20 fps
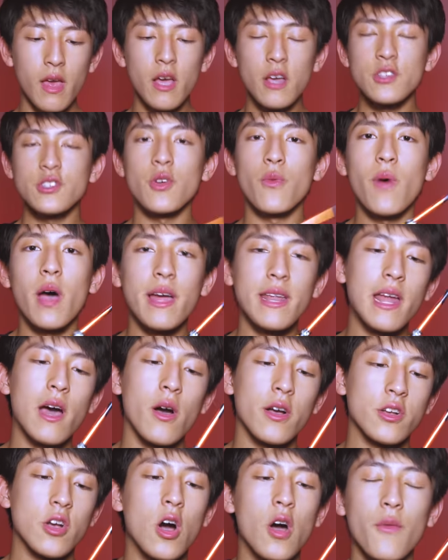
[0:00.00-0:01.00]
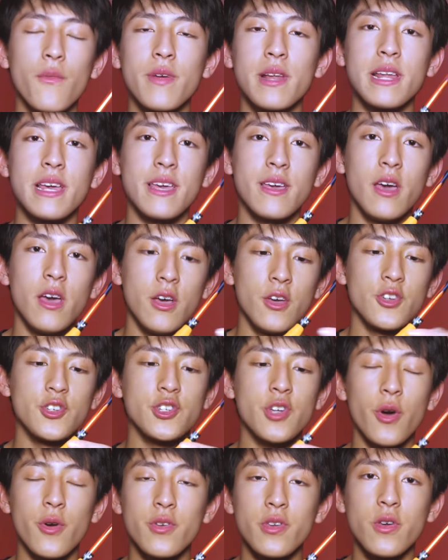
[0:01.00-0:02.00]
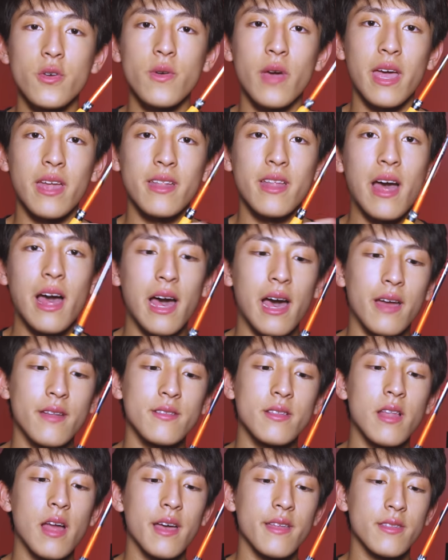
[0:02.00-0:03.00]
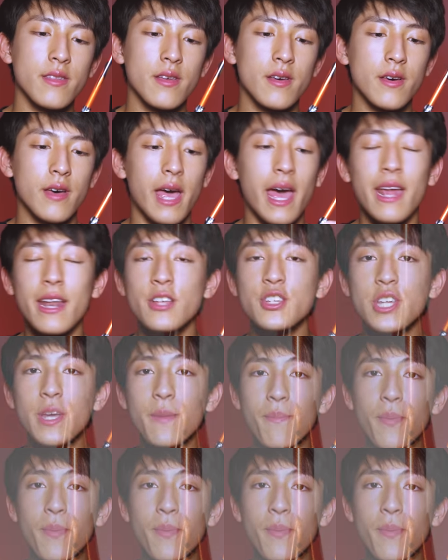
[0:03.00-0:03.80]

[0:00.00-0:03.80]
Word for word: So right now I can't really show you in hand like the energy